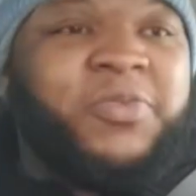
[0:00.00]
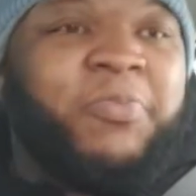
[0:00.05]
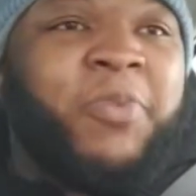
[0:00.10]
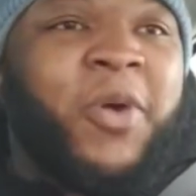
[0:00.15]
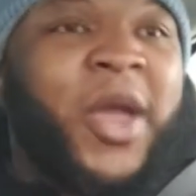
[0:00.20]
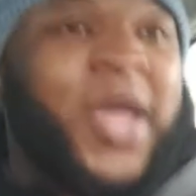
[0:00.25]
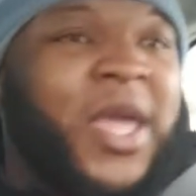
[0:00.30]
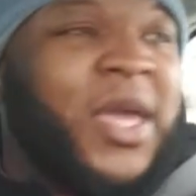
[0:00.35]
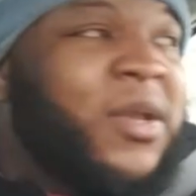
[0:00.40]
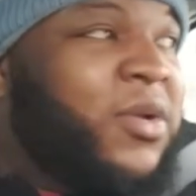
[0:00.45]

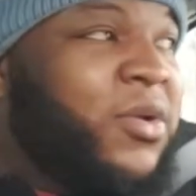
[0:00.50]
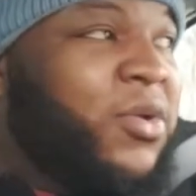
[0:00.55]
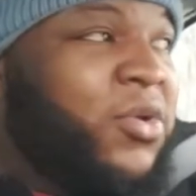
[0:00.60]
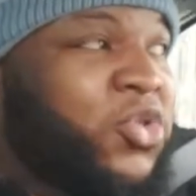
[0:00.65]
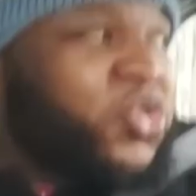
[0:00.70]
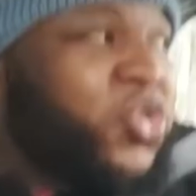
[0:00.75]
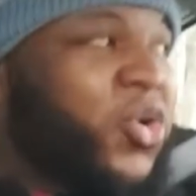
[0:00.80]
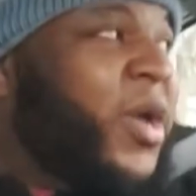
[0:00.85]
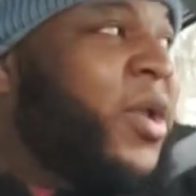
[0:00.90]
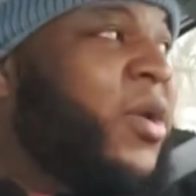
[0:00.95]
break in a
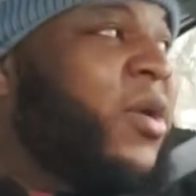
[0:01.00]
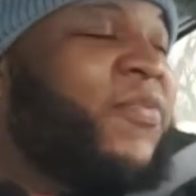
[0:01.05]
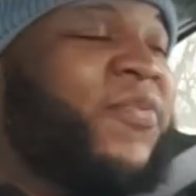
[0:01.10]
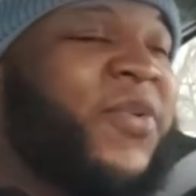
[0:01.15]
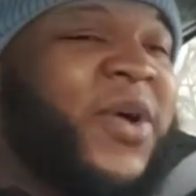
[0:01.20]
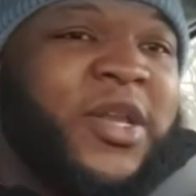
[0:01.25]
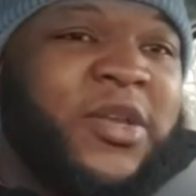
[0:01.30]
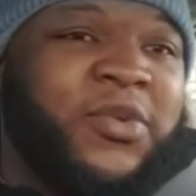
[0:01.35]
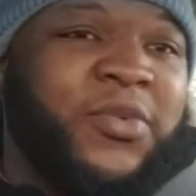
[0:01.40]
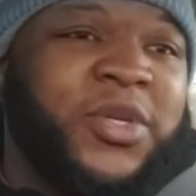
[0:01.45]
new trainer and
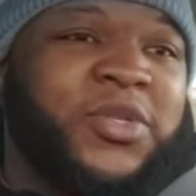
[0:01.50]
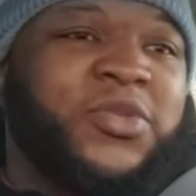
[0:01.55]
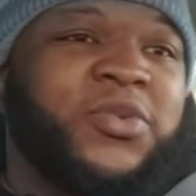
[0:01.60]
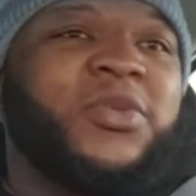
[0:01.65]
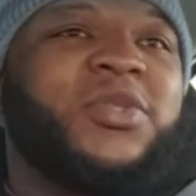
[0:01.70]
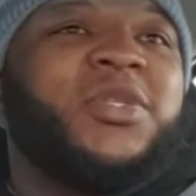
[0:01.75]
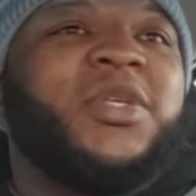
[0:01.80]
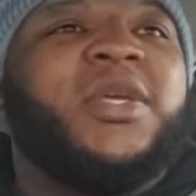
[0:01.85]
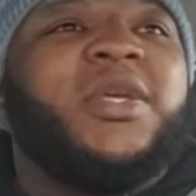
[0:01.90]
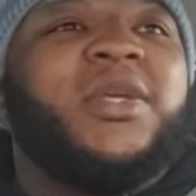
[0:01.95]
fight Luis
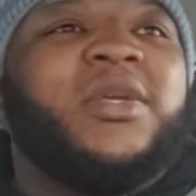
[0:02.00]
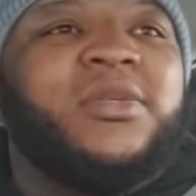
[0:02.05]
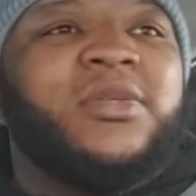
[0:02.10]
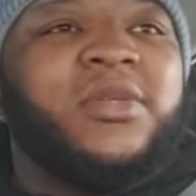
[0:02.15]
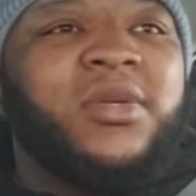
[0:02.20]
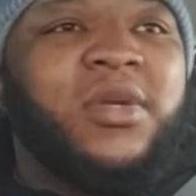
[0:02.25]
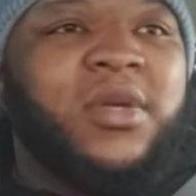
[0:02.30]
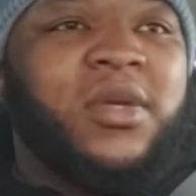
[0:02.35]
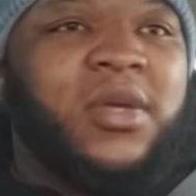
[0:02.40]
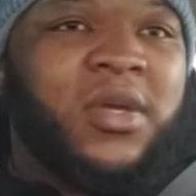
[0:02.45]

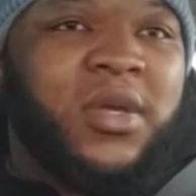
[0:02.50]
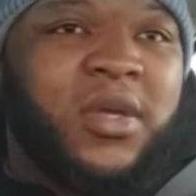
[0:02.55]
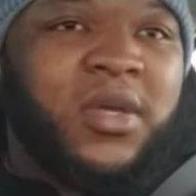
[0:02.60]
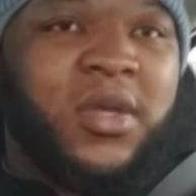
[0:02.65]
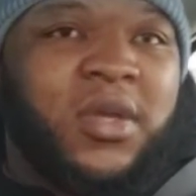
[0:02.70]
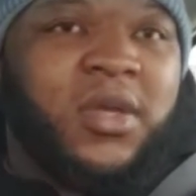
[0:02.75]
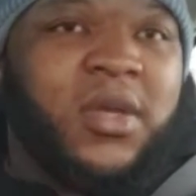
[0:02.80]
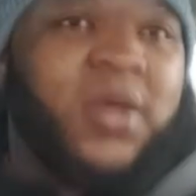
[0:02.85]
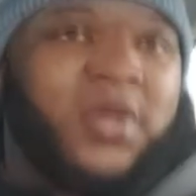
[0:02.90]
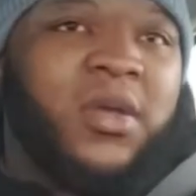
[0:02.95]
Ortiz.
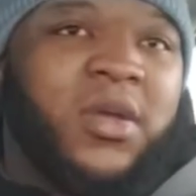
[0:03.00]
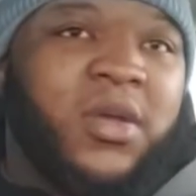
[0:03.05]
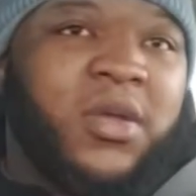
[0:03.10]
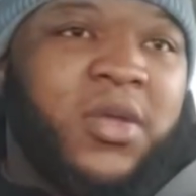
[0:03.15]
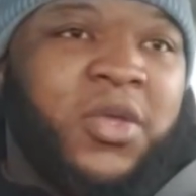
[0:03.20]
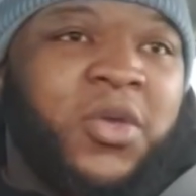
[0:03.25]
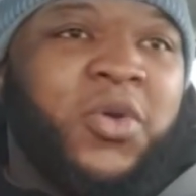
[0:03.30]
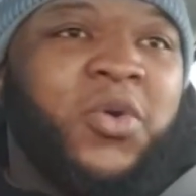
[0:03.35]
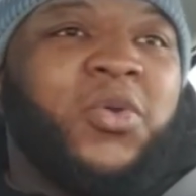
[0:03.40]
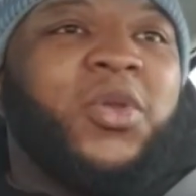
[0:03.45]

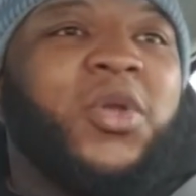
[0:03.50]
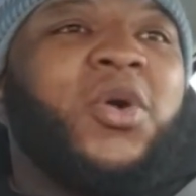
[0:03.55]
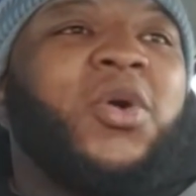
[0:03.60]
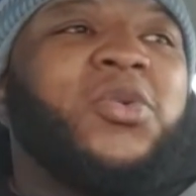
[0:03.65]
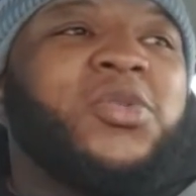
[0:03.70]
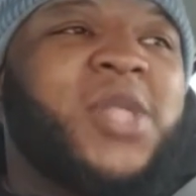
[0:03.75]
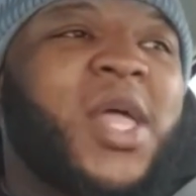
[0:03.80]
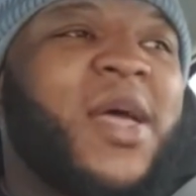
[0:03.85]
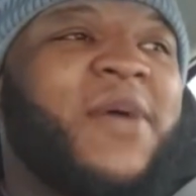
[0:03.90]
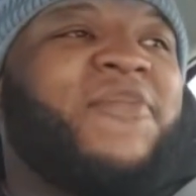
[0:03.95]
You
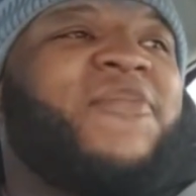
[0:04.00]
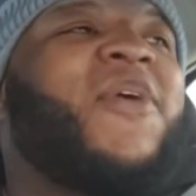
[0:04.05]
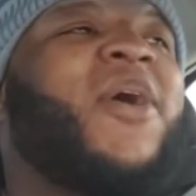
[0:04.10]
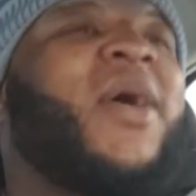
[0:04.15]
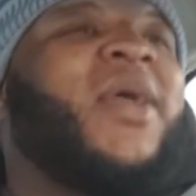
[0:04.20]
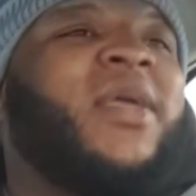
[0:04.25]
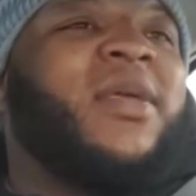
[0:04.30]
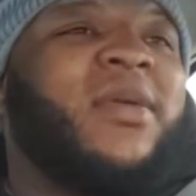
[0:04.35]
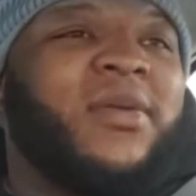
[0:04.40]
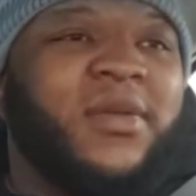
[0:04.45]
lose that
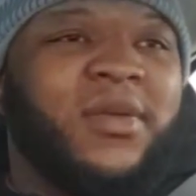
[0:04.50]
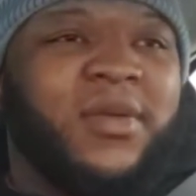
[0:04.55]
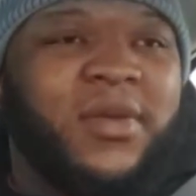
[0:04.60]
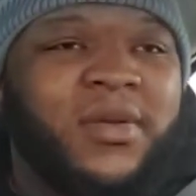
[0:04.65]
fight,